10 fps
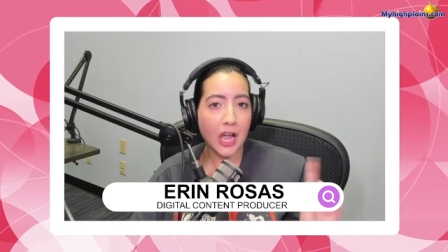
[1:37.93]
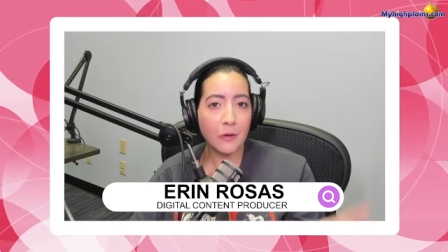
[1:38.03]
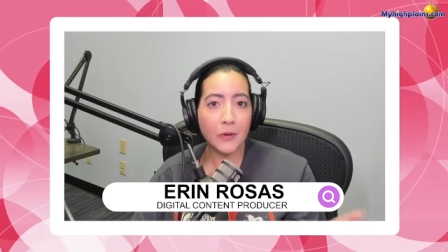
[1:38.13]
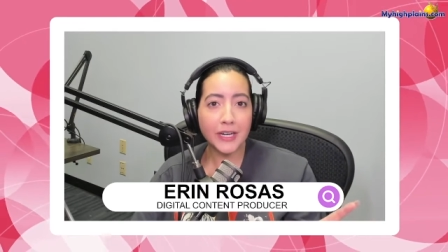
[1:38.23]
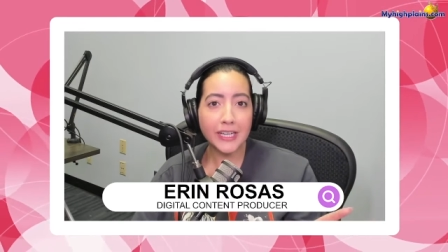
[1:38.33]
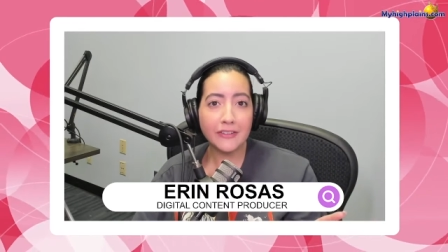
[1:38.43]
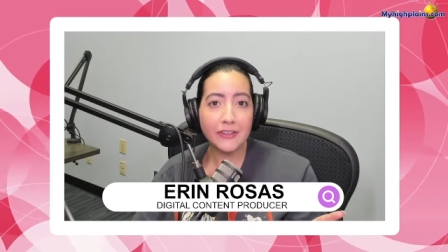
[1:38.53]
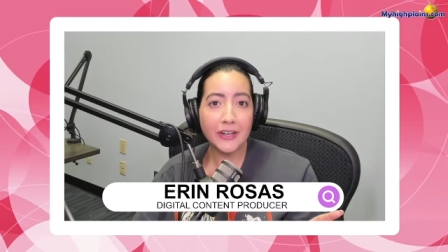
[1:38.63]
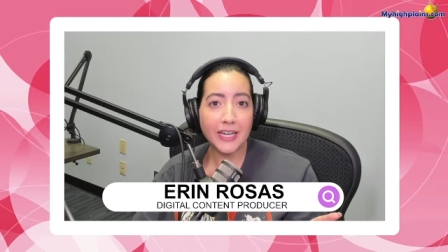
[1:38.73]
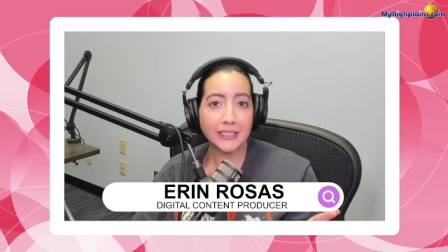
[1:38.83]
I want to give
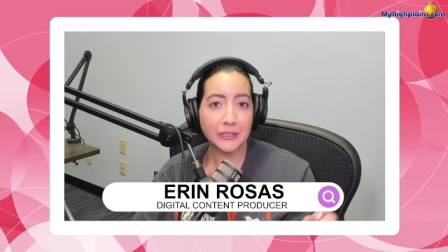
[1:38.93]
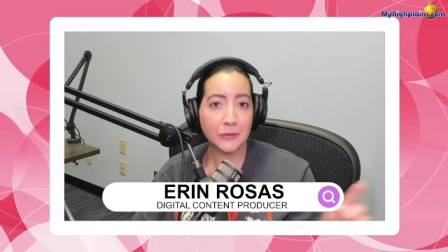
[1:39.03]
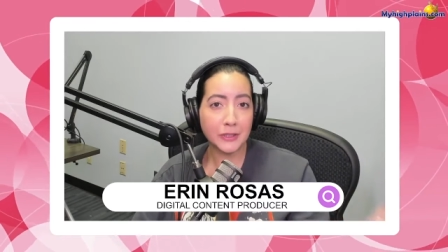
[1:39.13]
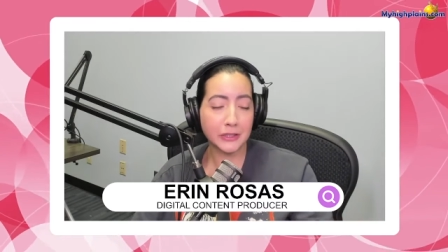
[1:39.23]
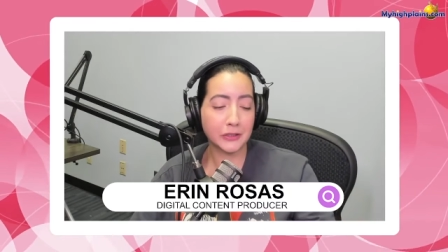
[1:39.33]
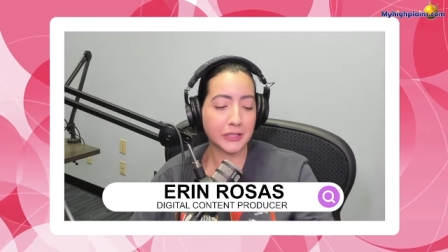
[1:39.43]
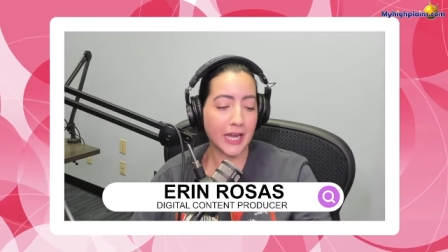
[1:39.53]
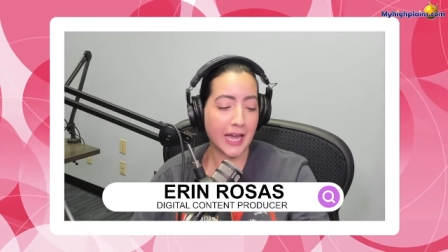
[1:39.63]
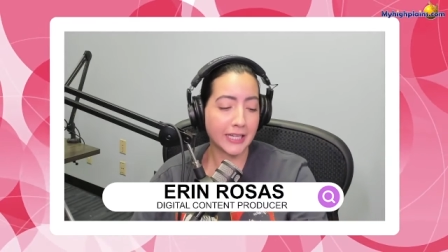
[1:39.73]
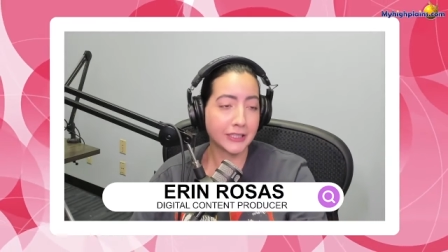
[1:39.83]
you guys a quick
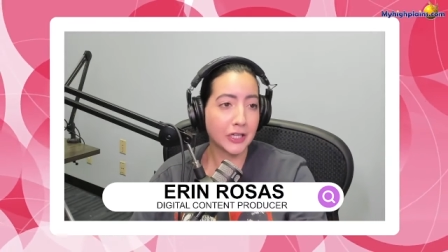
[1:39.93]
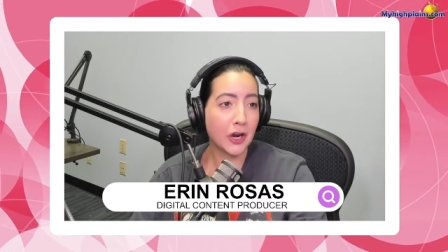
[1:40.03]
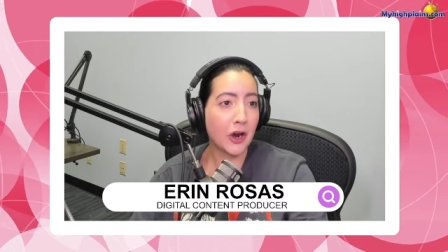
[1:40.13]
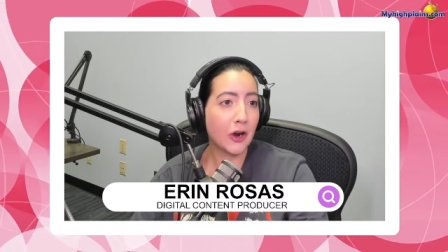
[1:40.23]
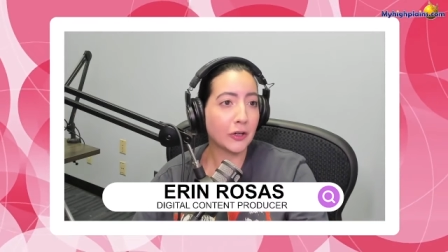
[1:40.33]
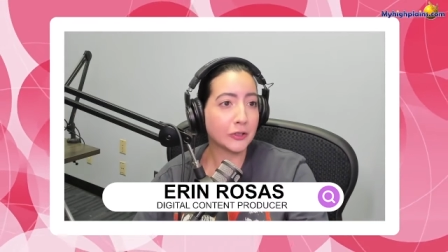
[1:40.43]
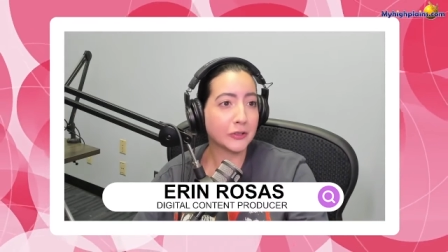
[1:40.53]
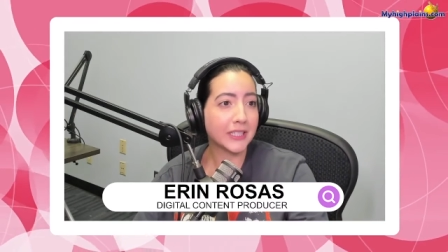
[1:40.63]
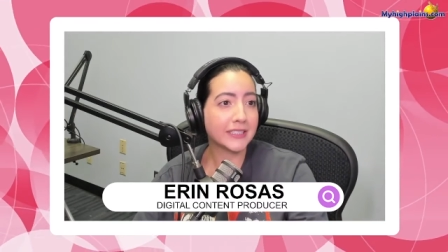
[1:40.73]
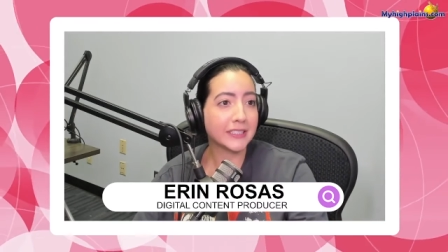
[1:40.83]
look at her
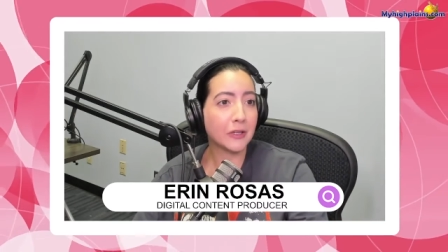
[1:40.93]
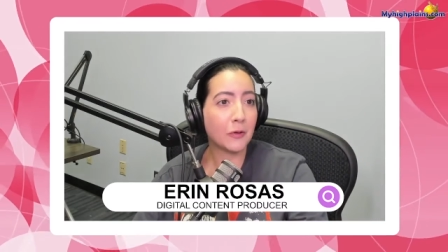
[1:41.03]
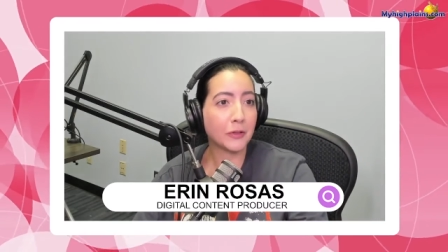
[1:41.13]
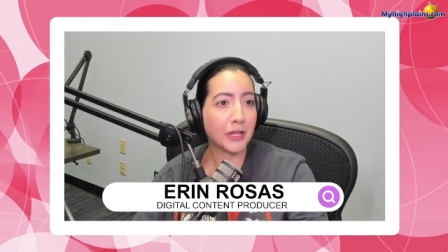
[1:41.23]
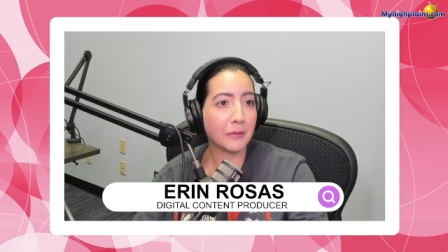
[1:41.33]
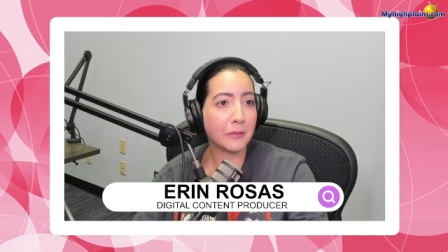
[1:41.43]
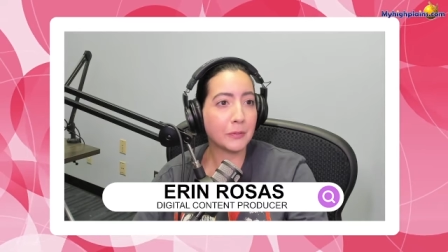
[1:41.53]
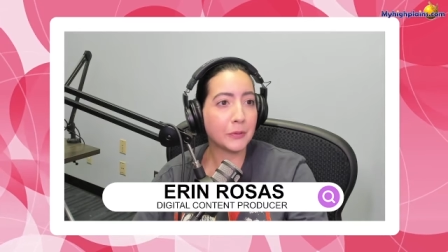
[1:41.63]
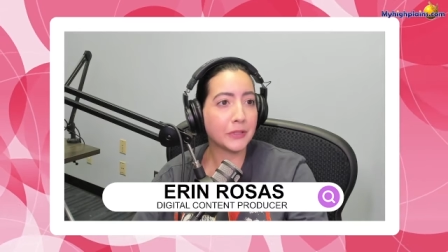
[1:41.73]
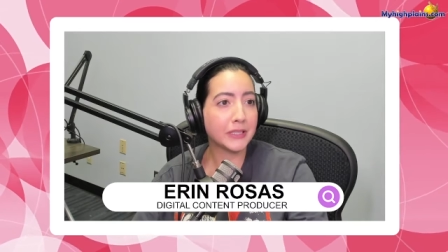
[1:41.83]
dresses. Hold on, let me
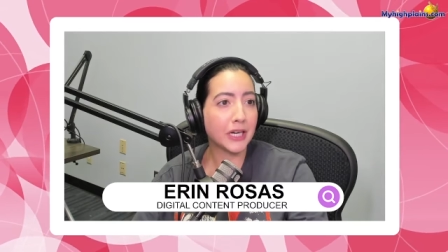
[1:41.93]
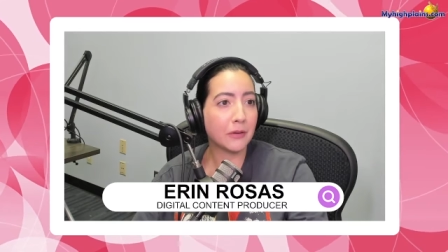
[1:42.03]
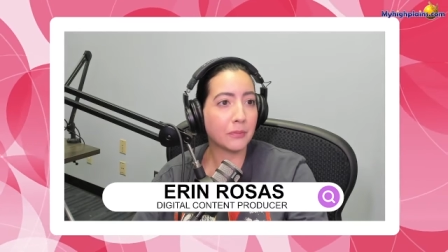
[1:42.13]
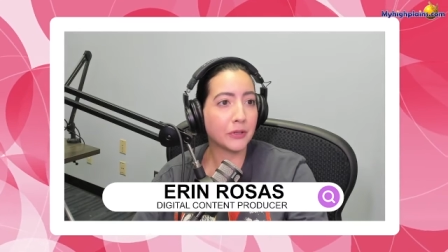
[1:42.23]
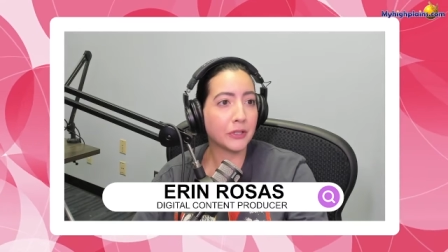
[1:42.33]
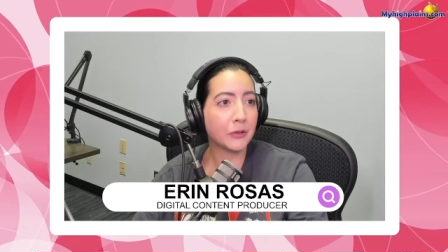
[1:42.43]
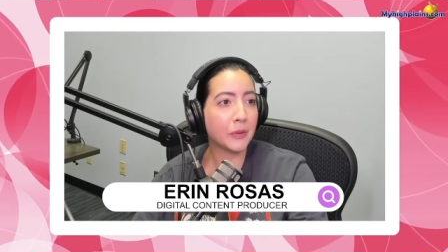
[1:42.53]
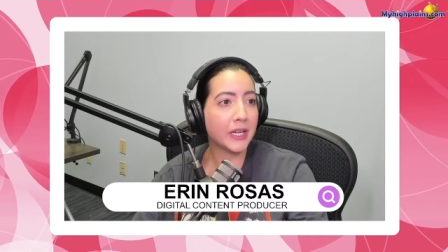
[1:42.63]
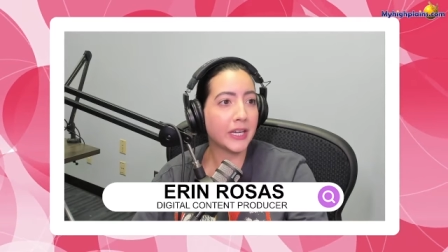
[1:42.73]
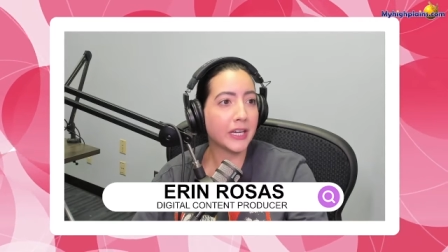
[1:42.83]
pull it up really
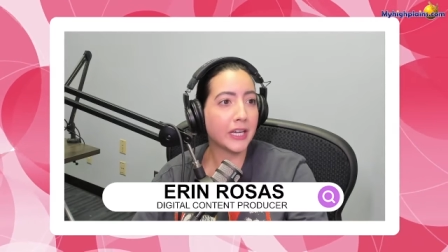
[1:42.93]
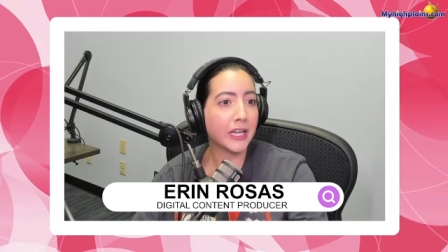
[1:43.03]
quick.